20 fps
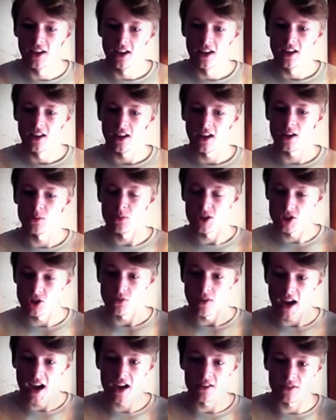and we
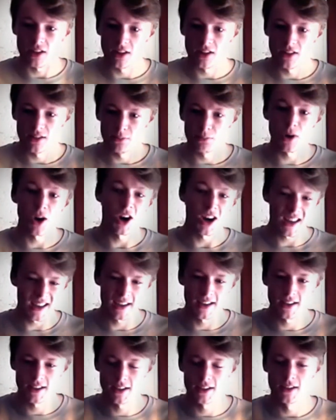survived barely,
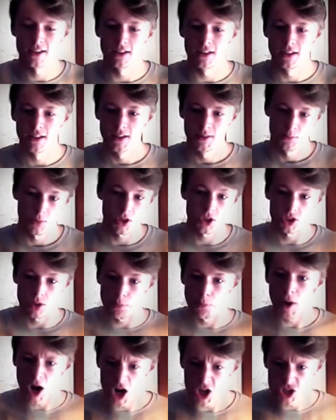because I'm
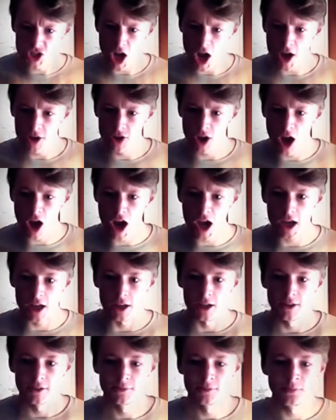burning down now.
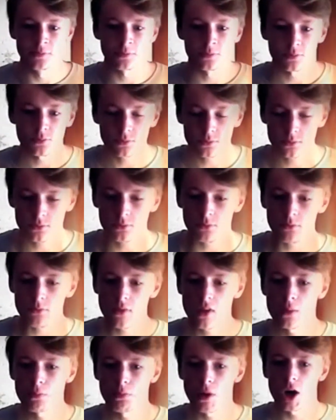
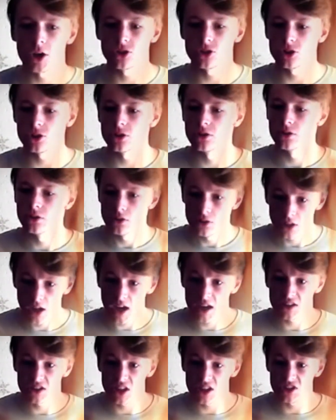But
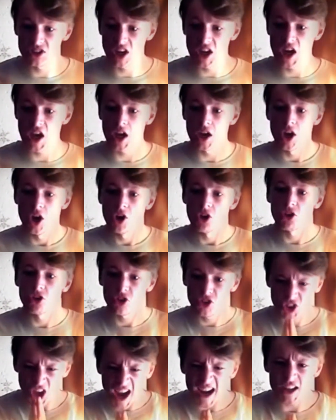as they say,
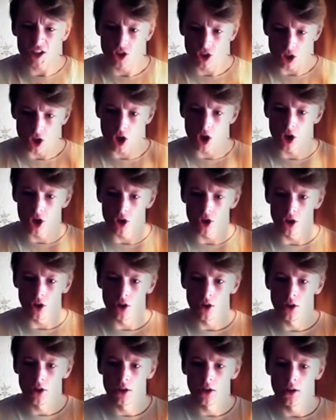thank you
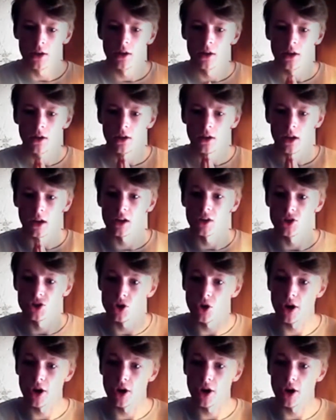and enjoy.